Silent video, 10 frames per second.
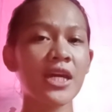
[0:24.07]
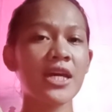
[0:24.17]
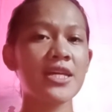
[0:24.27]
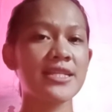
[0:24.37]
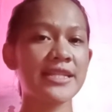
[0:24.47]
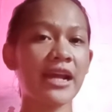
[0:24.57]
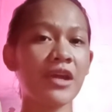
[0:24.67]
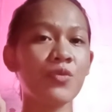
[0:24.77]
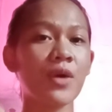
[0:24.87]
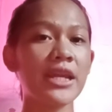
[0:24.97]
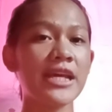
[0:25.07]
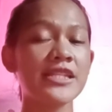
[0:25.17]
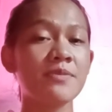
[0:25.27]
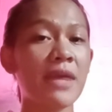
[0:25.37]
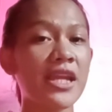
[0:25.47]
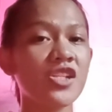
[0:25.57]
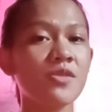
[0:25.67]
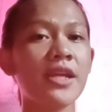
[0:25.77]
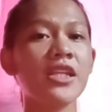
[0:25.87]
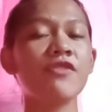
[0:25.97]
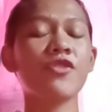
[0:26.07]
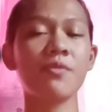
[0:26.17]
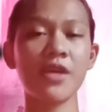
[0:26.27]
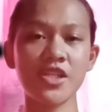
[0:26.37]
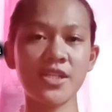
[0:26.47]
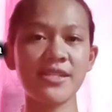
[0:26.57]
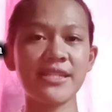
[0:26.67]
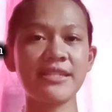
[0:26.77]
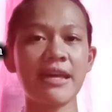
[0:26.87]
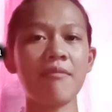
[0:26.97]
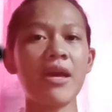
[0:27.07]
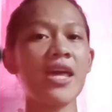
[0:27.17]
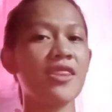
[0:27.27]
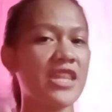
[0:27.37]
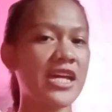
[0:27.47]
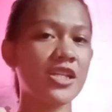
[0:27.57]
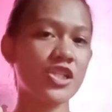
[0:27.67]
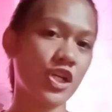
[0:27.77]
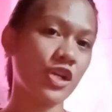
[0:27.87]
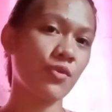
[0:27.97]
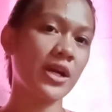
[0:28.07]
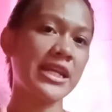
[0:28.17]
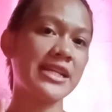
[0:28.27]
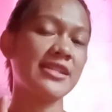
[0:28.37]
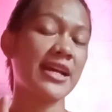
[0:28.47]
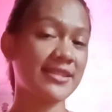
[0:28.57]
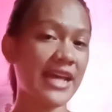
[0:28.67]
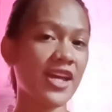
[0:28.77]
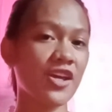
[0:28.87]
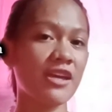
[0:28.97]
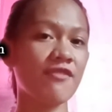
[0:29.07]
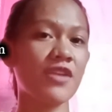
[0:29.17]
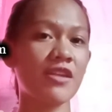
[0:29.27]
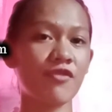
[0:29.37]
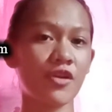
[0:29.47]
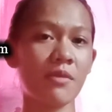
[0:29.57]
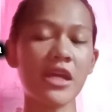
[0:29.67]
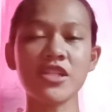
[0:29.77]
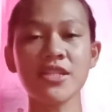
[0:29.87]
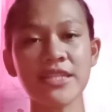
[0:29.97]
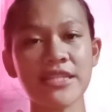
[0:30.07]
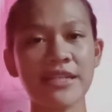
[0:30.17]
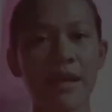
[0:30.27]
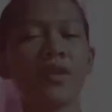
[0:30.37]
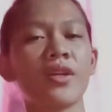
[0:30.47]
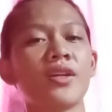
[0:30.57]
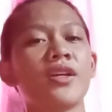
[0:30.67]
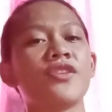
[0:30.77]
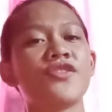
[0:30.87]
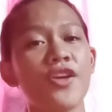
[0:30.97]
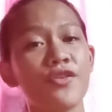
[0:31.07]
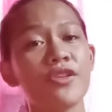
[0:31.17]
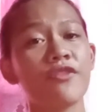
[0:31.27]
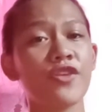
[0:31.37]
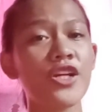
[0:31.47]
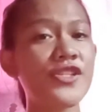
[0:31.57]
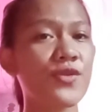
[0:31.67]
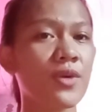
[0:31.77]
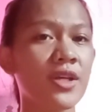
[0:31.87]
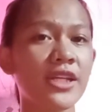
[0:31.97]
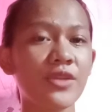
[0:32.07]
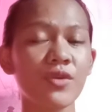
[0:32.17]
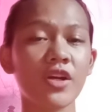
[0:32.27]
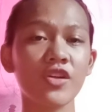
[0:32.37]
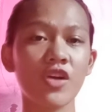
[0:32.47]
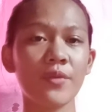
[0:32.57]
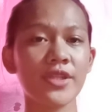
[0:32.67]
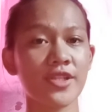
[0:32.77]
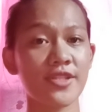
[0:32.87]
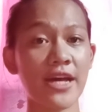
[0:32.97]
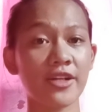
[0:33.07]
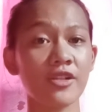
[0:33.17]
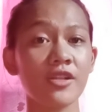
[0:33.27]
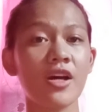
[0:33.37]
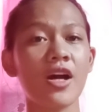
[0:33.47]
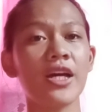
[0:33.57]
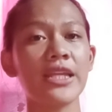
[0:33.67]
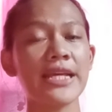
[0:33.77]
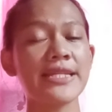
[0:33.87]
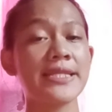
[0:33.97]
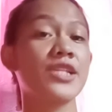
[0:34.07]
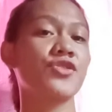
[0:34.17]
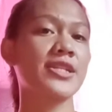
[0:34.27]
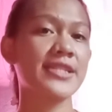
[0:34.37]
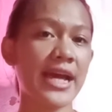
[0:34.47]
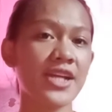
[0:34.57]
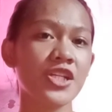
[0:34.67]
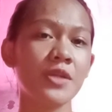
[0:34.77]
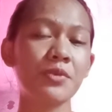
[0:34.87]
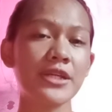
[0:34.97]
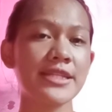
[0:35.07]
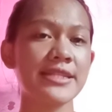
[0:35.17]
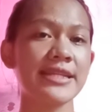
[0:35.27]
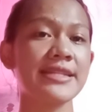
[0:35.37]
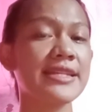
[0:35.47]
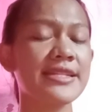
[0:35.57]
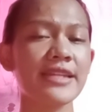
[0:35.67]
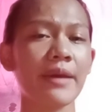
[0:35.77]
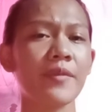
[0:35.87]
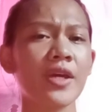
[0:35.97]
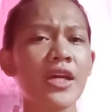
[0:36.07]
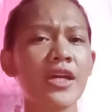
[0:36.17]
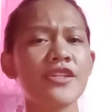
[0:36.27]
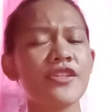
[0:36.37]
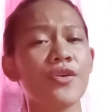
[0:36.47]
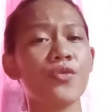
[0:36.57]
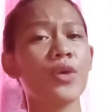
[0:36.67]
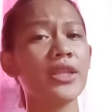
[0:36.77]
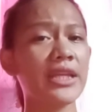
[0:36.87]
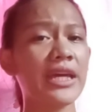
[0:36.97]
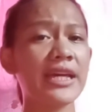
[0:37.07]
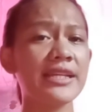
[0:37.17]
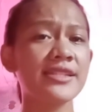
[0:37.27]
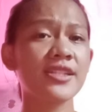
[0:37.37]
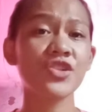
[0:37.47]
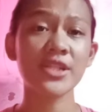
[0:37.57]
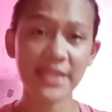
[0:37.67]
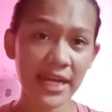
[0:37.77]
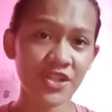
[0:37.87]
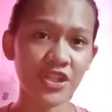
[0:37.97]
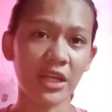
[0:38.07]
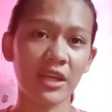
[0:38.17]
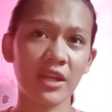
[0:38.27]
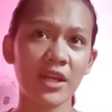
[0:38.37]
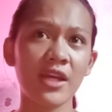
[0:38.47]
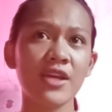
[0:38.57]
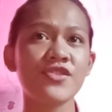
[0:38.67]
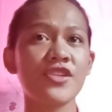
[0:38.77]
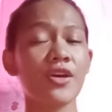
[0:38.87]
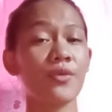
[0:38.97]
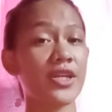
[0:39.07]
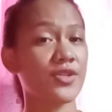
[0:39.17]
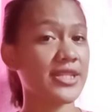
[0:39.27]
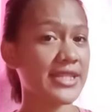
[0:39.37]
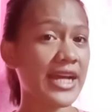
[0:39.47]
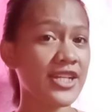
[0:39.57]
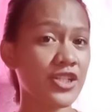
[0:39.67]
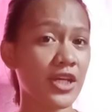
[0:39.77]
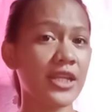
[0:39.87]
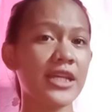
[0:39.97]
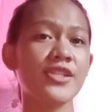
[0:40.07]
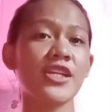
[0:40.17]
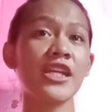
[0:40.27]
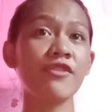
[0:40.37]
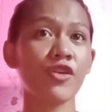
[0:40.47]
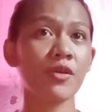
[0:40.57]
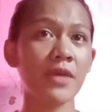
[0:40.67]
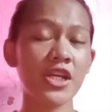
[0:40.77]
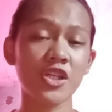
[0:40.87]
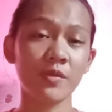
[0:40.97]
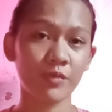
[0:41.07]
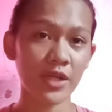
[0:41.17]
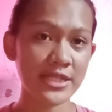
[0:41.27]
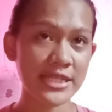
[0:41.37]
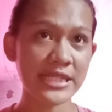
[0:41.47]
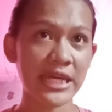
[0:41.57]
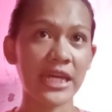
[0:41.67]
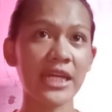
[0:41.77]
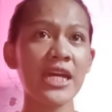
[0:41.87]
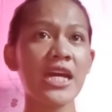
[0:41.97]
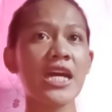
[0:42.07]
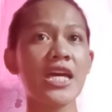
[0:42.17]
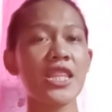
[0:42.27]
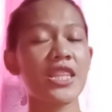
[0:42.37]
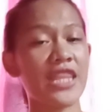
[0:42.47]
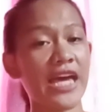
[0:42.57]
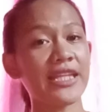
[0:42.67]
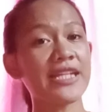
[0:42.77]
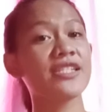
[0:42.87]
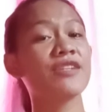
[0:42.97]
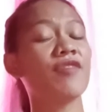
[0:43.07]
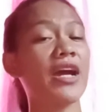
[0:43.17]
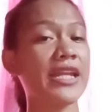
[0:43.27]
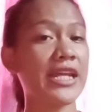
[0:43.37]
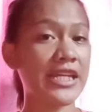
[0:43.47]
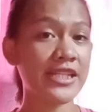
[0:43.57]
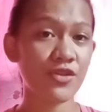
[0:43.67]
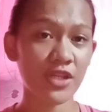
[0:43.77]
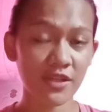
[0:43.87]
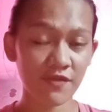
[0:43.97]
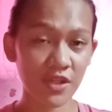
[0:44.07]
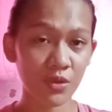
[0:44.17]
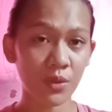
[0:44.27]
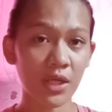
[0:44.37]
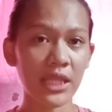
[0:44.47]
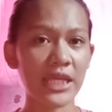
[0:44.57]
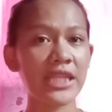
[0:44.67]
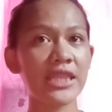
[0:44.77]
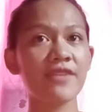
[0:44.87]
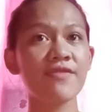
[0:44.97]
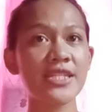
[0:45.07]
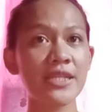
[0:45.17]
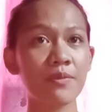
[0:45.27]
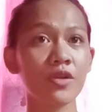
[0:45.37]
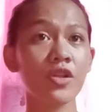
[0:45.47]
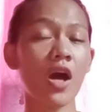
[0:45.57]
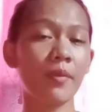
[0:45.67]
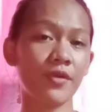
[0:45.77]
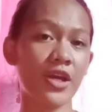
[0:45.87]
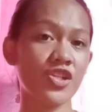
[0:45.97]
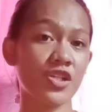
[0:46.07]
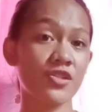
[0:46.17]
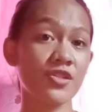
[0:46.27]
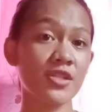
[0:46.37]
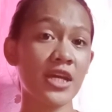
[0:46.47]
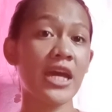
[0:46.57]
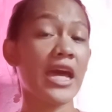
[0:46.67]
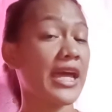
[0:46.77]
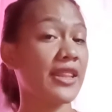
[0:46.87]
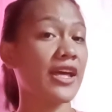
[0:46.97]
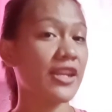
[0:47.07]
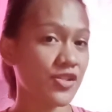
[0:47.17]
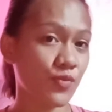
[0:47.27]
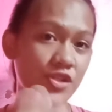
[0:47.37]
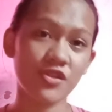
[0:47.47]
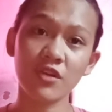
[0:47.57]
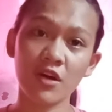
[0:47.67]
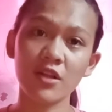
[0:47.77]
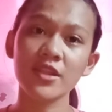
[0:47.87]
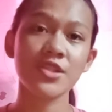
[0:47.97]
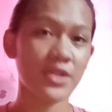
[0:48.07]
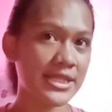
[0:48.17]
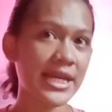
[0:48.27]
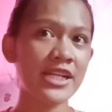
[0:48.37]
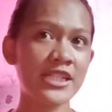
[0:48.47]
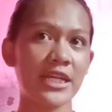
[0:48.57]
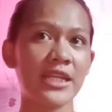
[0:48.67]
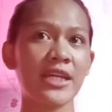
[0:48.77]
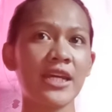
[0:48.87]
the second one is management information system, and then the third one is executive information system. So the first one that we are going to tackle on is the transaction processing system. So what is transaction? So a transaction is information processing that is divided into individual, indivisible operations, and that is what you call the transaction.